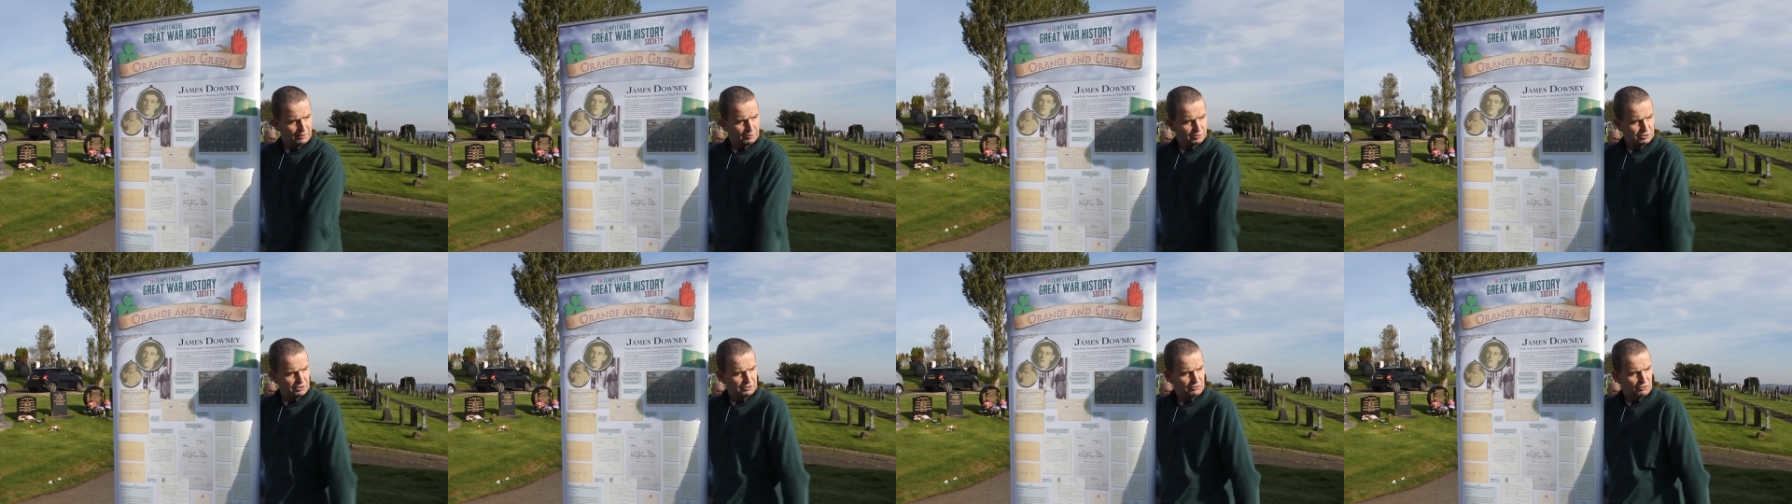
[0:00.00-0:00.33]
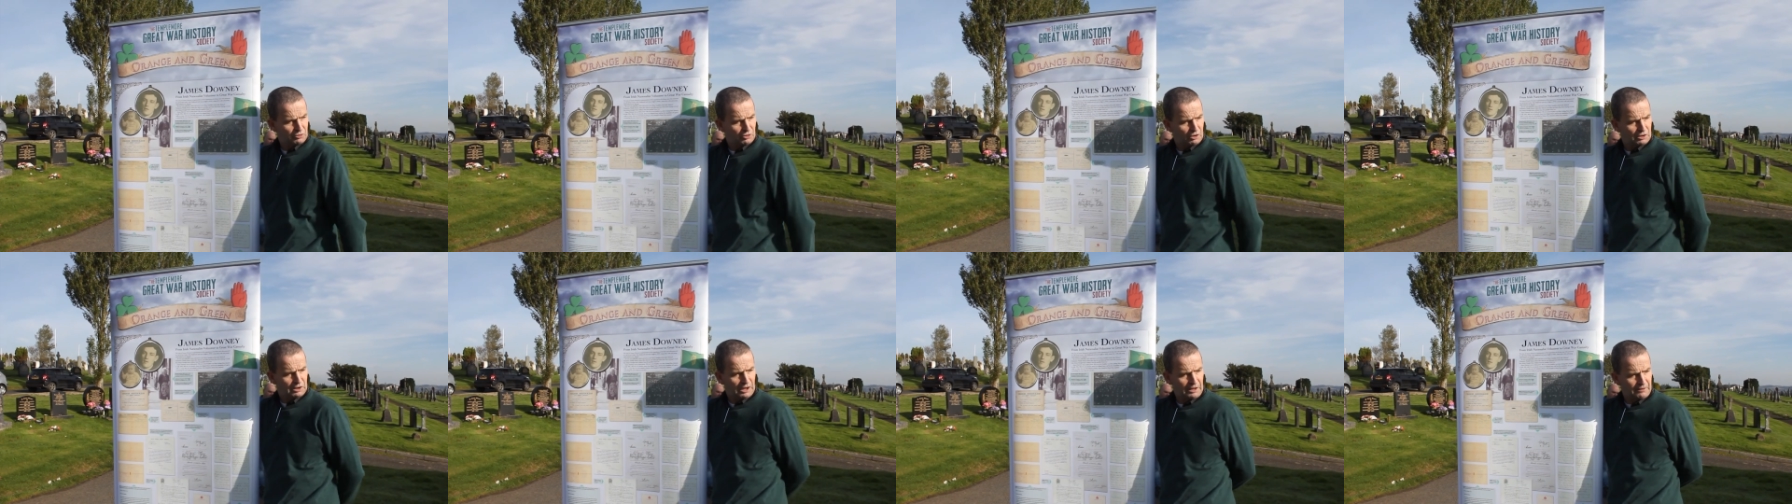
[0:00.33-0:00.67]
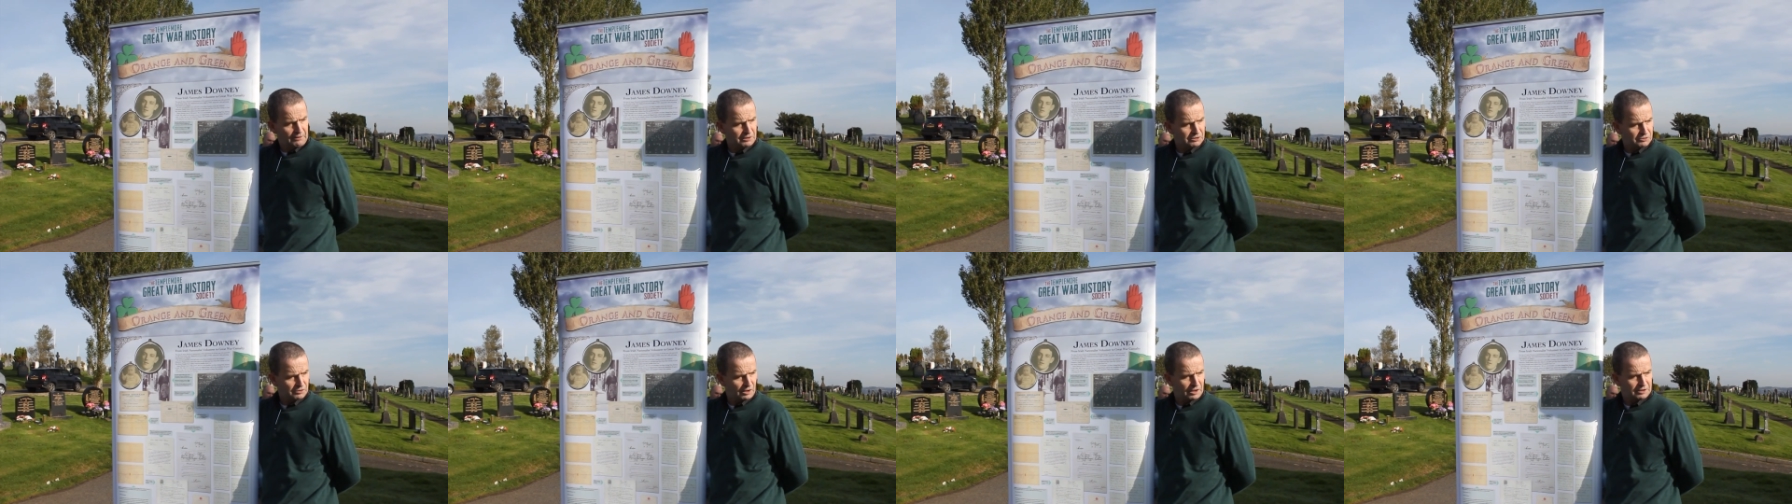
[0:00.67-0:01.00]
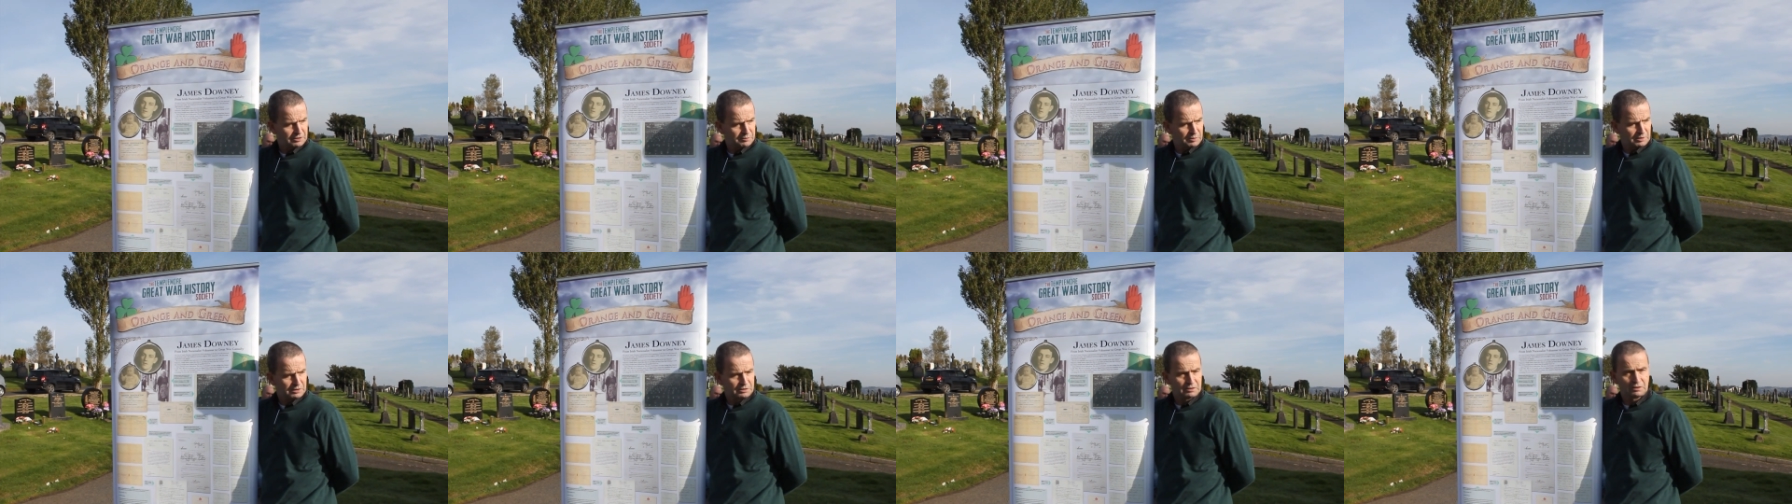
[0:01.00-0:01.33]
was in the Royal Irish
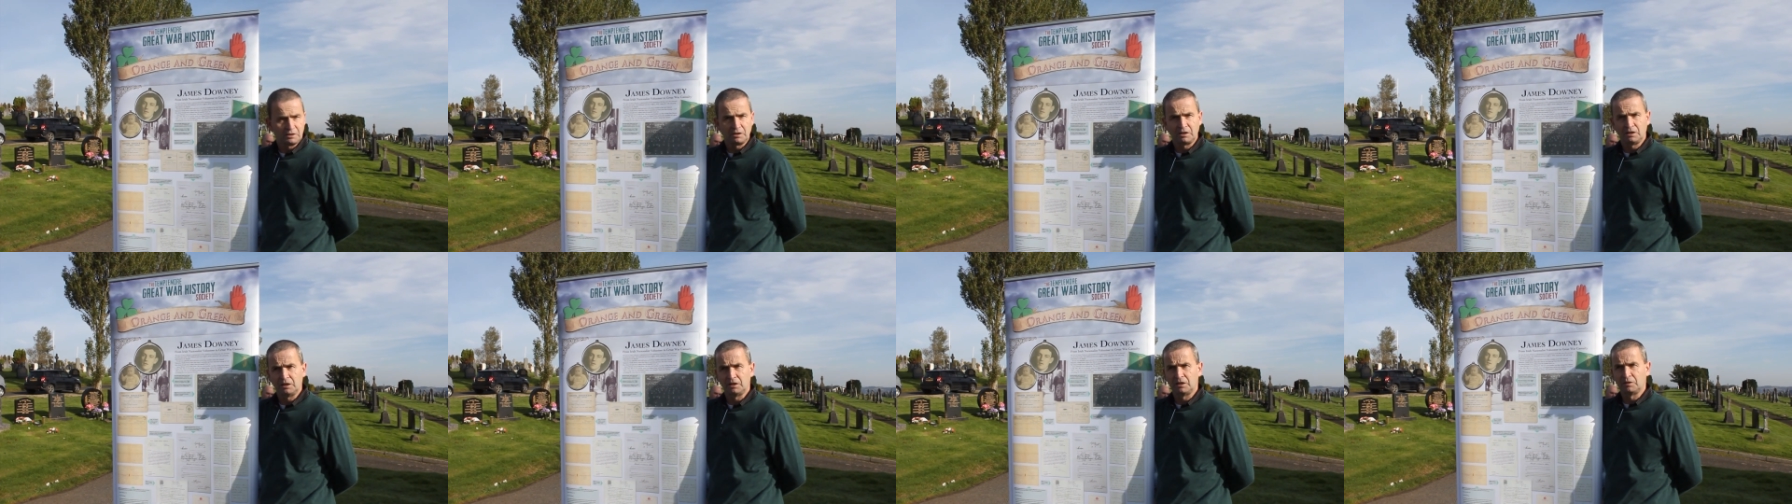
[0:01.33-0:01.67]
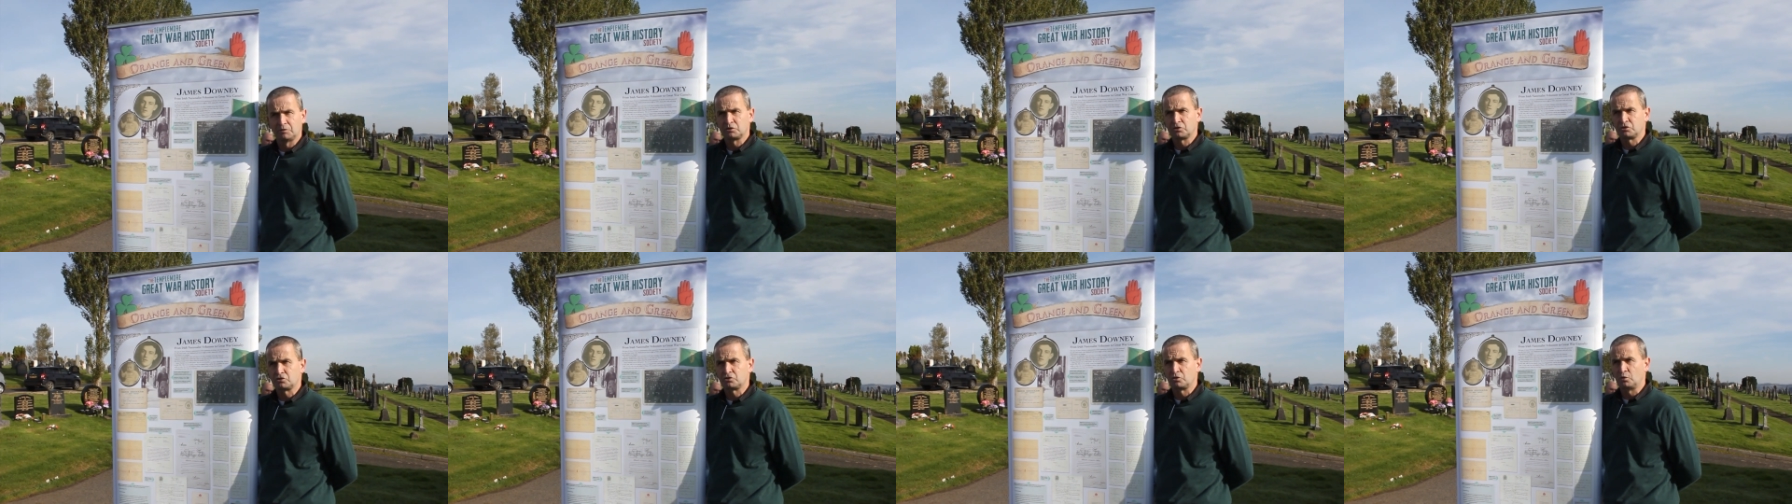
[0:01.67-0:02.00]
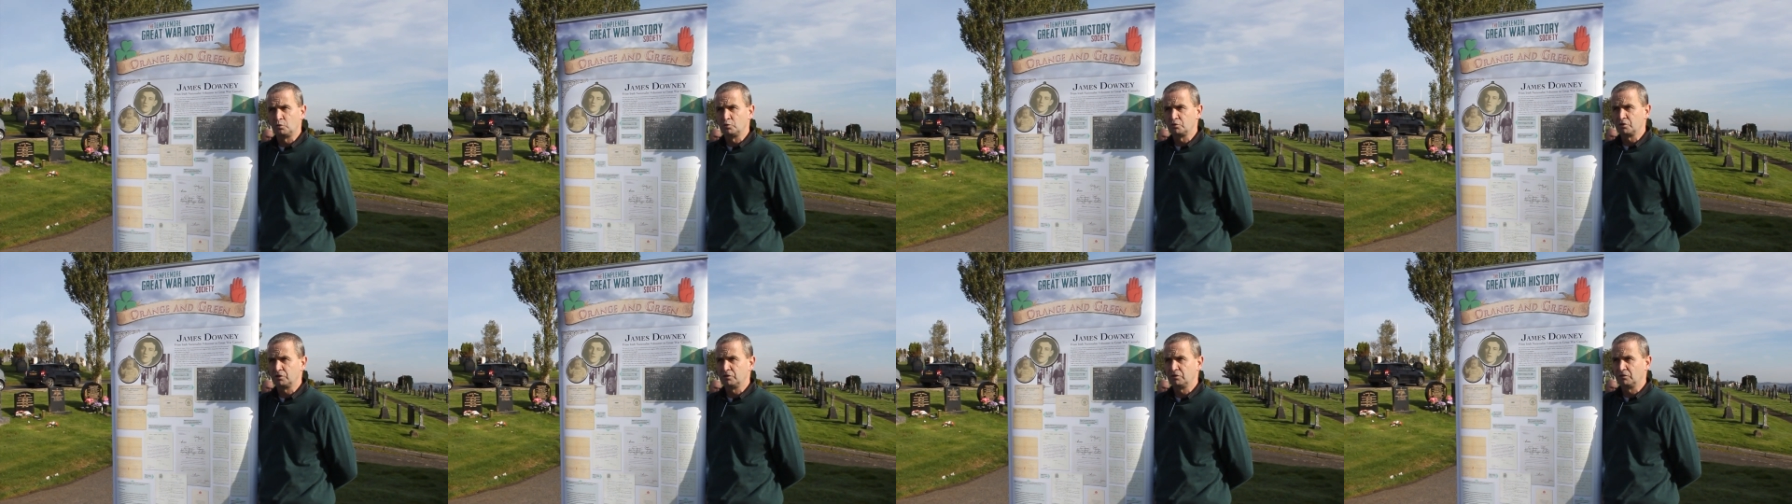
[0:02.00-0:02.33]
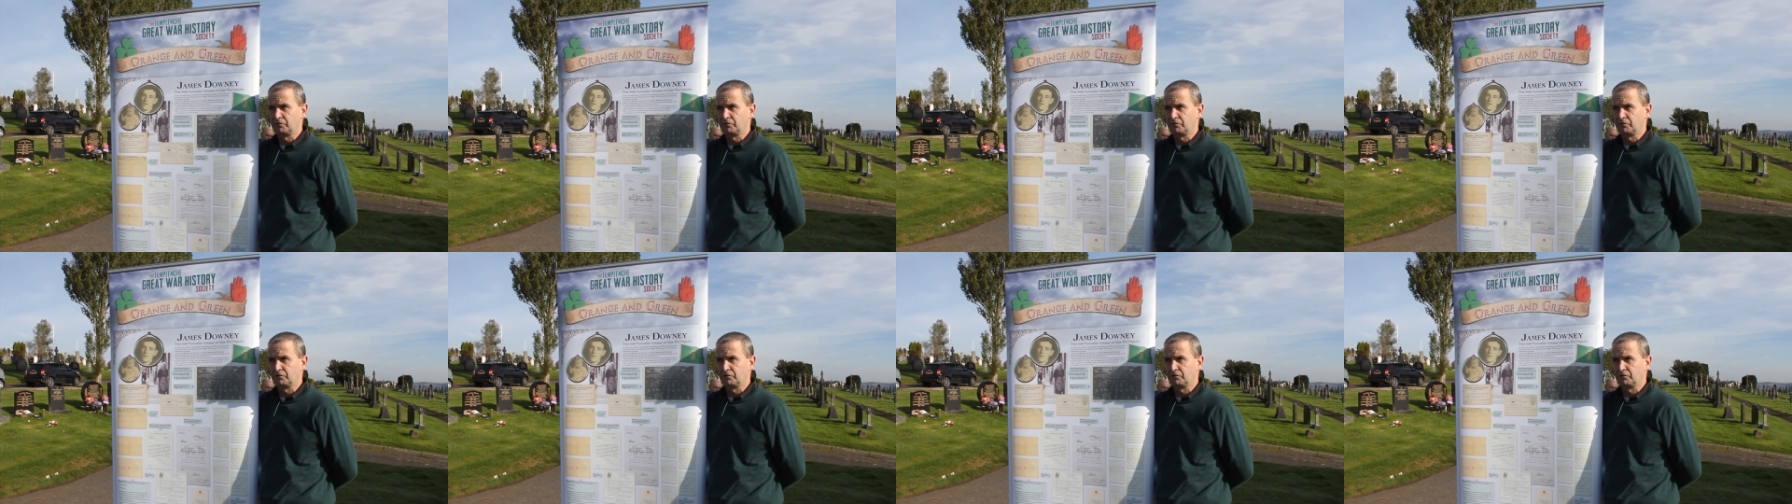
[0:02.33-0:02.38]
Regiment and he was a soldier in